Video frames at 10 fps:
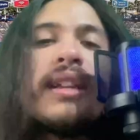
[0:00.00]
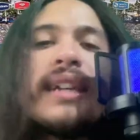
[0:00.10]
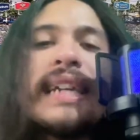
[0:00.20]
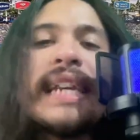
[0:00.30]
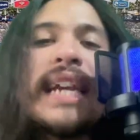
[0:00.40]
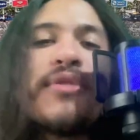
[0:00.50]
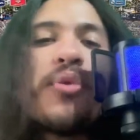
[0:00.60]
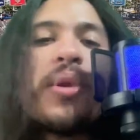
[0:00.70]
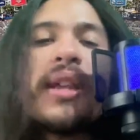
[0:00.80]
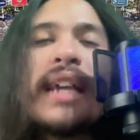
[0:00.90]
he never
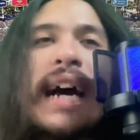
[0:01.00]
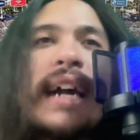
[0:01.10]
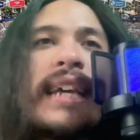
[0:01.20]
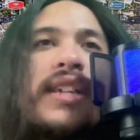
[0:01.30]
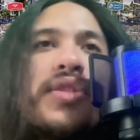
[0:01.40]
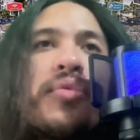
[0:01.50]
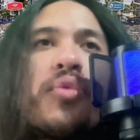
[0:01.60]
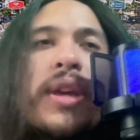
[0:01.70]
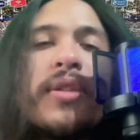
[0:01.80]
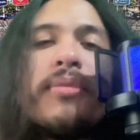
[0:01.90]
really got into
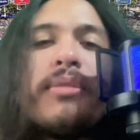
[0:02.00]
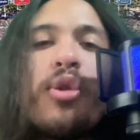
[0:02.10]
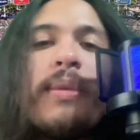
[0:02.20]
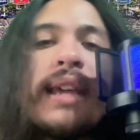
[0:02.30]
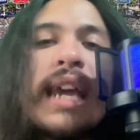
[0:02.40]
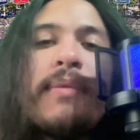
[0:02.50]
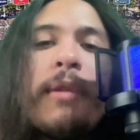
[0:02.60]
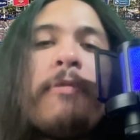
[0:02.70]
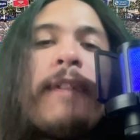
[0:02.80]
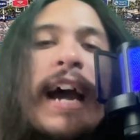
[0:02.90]
rhythm or became
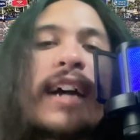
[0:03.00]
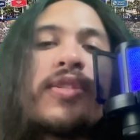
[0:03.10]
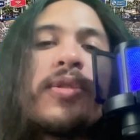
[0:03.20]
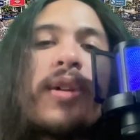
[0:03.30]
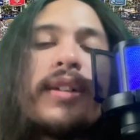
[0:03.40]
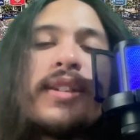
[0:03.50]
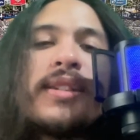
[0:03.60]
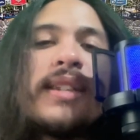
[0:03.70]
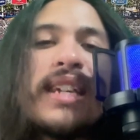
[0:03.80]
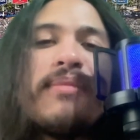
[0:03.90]
a factor on
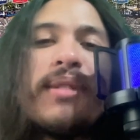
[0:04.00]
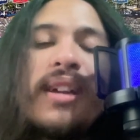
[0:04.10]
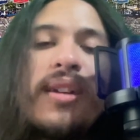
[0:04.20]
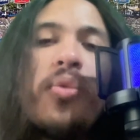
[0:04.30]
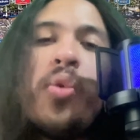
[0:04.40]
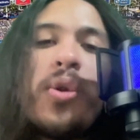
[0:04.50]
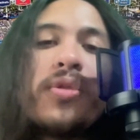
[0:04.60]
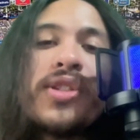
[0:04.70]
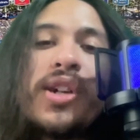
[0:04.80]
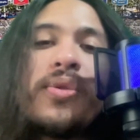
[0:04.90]
this team in a
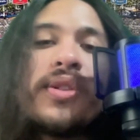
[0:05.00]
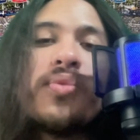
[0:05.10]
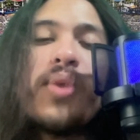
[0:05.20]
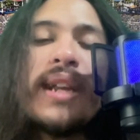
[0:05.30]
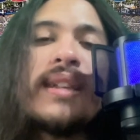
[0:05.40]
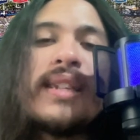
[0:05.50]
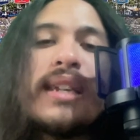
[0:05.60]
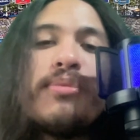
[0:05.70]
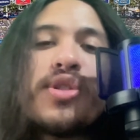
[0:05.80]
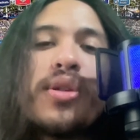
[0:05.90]
World Series winning
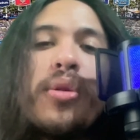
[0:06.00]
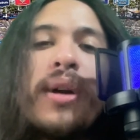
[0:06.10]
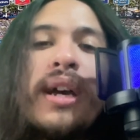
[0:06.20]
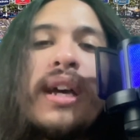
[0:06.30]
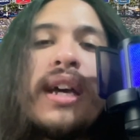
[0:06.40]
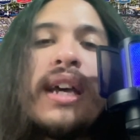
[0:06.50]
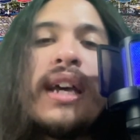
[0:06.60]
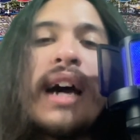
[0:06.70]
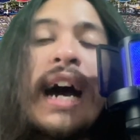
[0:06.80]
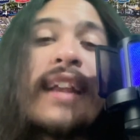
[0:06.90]
team. So
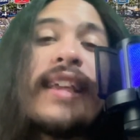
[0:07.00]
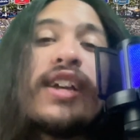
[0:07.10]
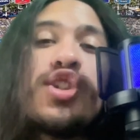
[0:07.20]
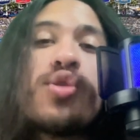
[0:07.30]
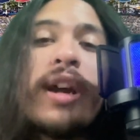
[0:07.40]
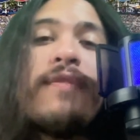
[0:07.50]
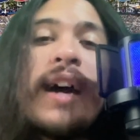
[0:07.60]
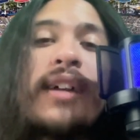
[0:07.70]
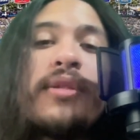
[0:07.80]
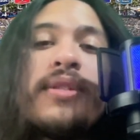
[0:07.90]
I think his trade
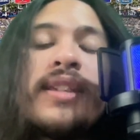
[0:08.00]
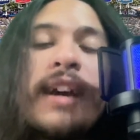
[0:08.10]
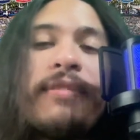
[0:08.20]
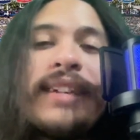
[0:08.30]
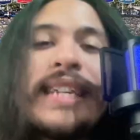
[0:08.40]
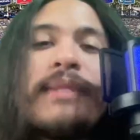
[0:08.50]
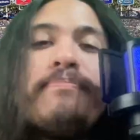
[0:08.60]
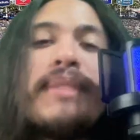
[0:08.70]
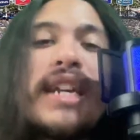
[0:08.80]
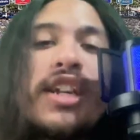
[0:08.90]
value definitely
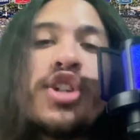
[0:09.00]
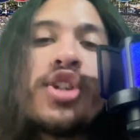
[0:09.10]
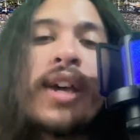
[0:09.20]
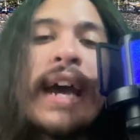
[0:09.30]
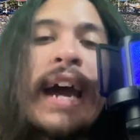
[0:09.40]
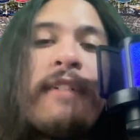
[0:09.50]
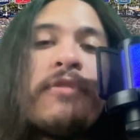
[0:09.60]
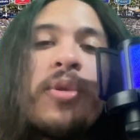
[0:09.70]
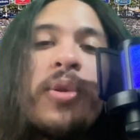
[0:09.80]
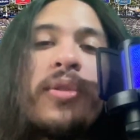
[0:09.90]
diminished
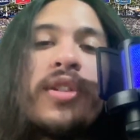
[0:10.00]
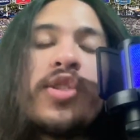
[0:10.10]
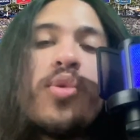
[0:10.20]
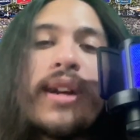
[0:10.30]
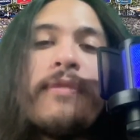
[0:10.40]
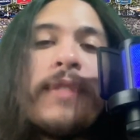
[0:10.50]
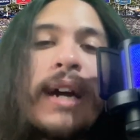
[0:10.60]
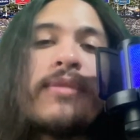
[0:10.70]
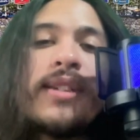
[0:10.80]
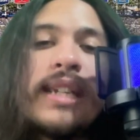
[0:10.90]
after the
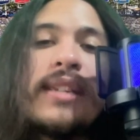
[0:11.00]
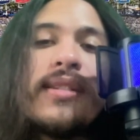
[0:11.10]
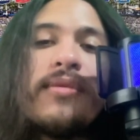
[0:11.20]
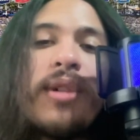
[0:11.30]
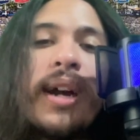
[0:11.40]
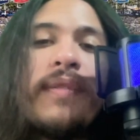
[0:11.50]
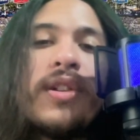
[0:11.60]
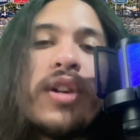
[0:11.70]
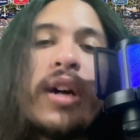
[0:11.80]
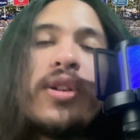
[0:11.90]
25 season, right?
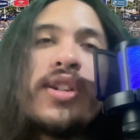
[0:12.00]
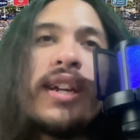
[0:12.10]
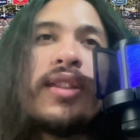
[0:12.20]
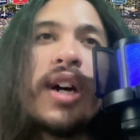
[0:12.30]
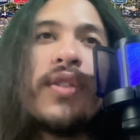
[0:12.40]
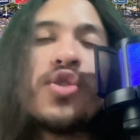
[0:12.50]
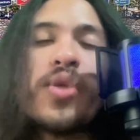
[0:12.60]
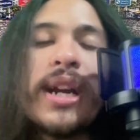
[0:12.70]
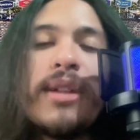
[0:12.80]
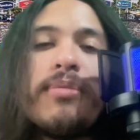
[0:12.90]
The Dodgers had thought of
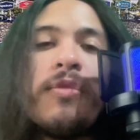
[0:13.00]
trading him